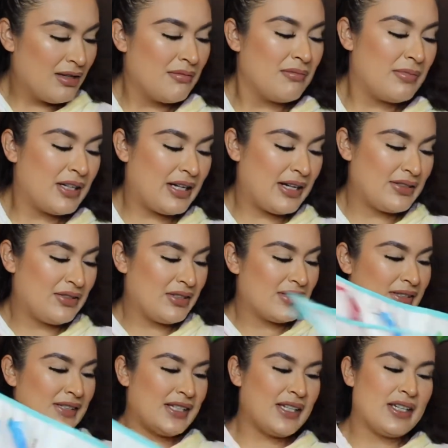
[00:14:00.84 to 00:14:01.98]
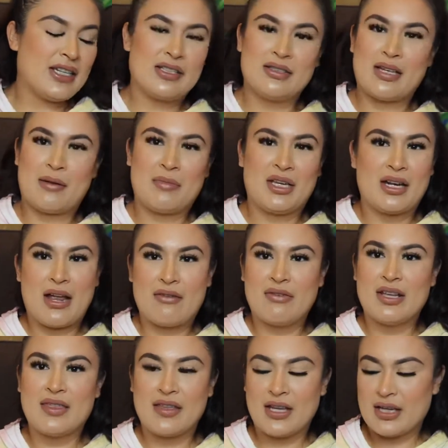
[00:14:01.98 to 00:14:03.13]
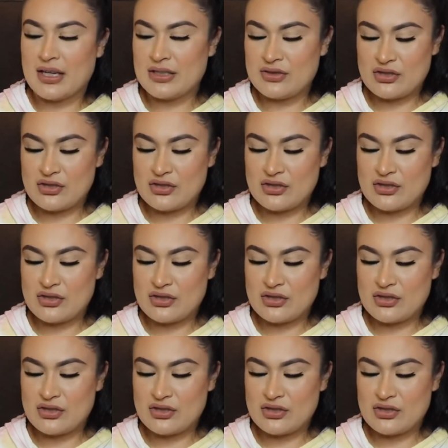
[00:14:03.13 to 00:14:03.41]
But as you can see, everything is